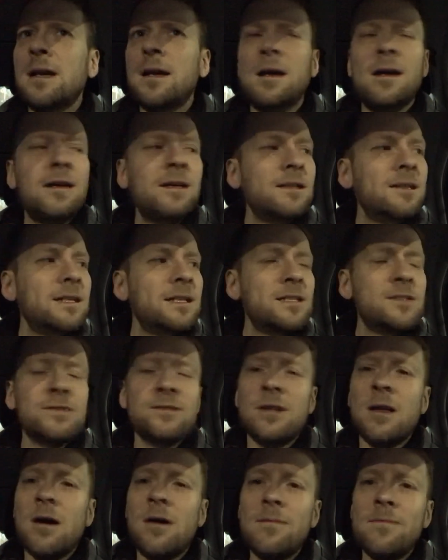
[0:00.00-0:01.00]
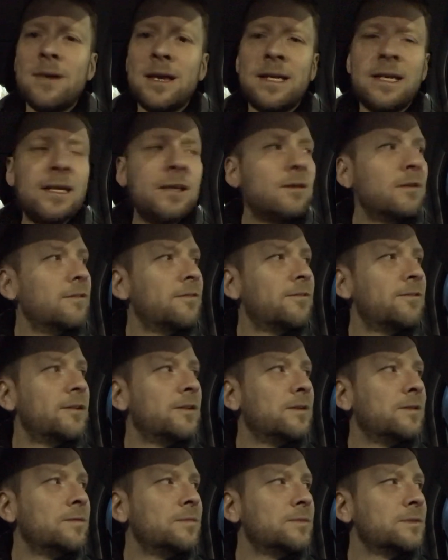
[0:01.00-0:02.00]
And there's not many good
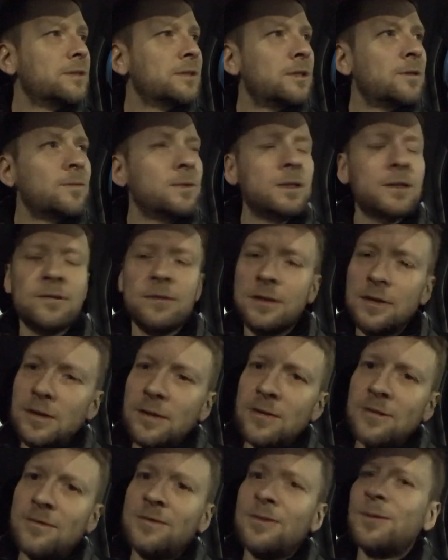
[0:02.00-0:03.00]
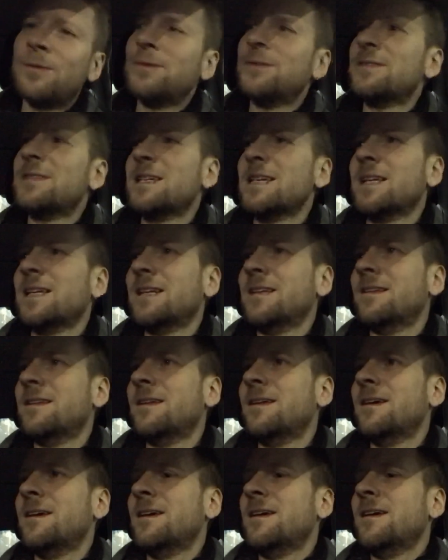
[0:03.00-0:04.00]
films, and I would have loved to have seen
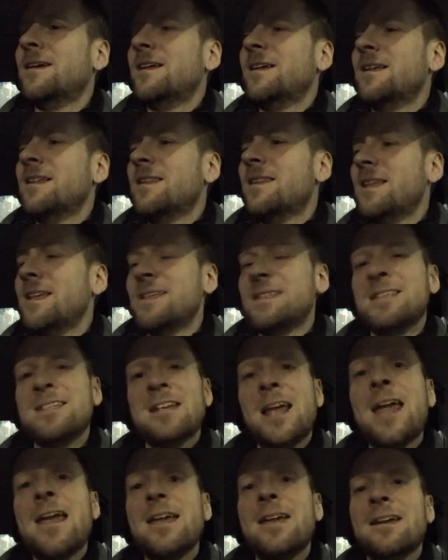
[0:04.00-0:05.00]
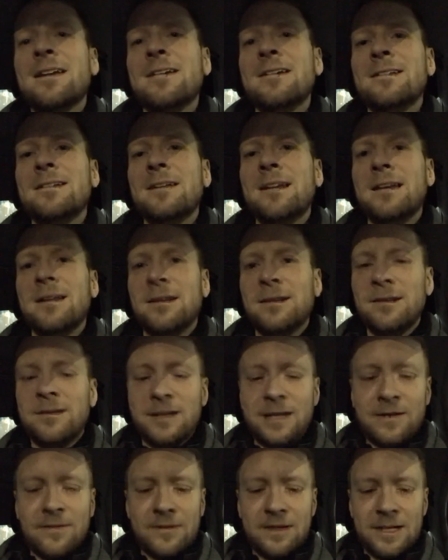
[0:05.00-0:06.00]
this taken and
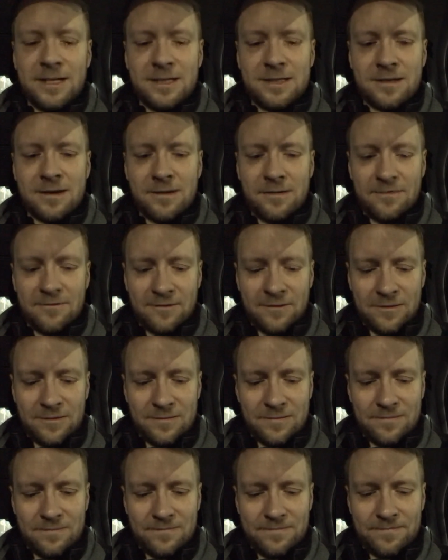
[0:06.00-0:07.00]
given its own film.